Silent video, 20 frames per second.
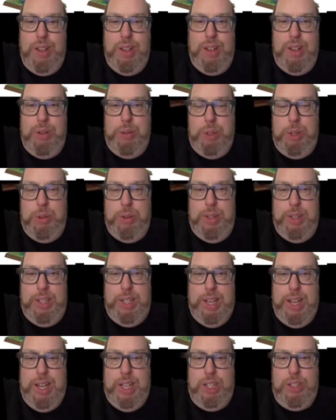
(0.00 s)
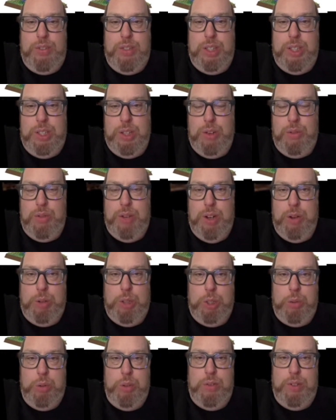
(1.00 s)
We're doing the Gash this time around, which
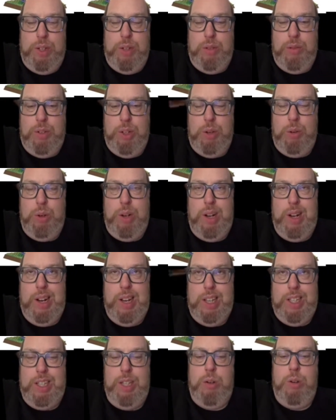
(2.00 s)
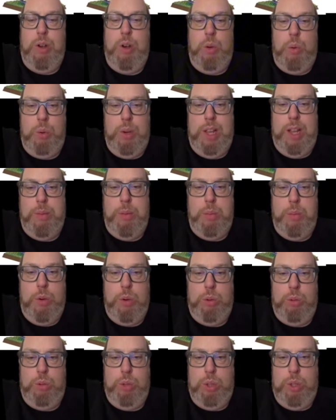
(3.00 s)
is one of the old classic old Hammer
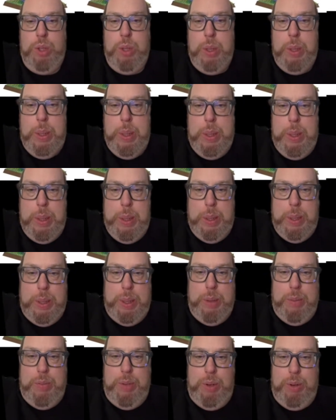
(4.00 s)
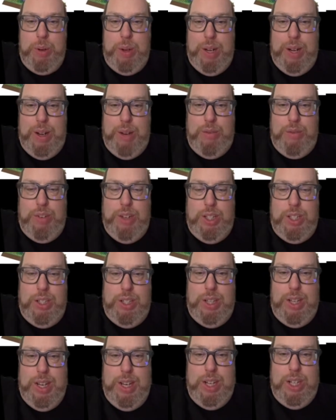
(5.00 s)
models, the old clown face and the
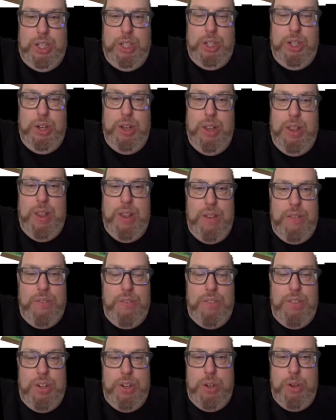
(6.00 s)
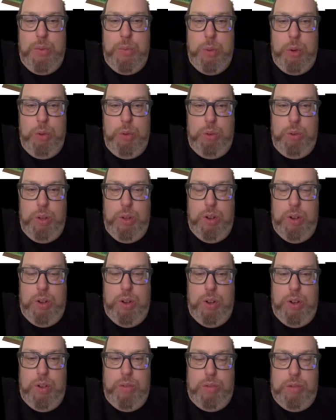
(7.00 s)
Gash. The new model
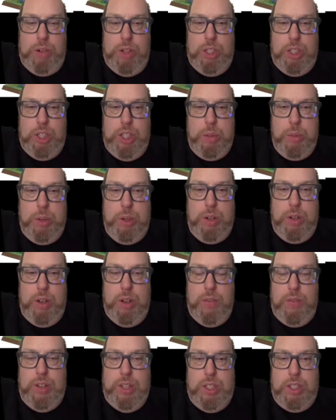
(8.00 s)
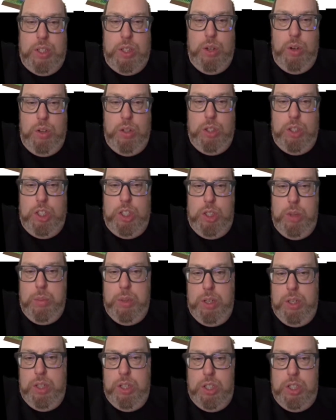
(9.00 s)
for Age of Sigmar, it's got
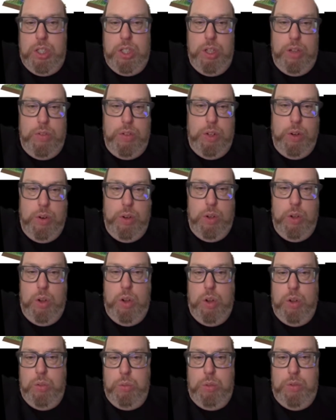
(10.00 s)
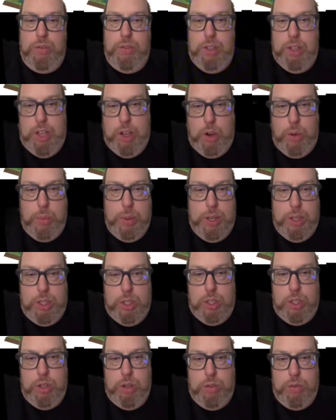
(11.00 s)
similar stuff going on with the helmet and
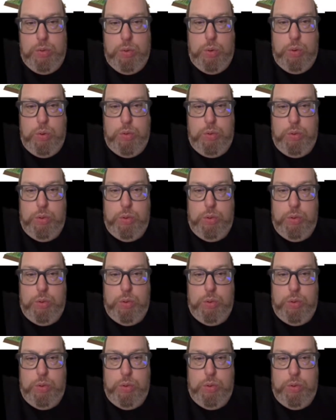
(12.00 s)
so forth.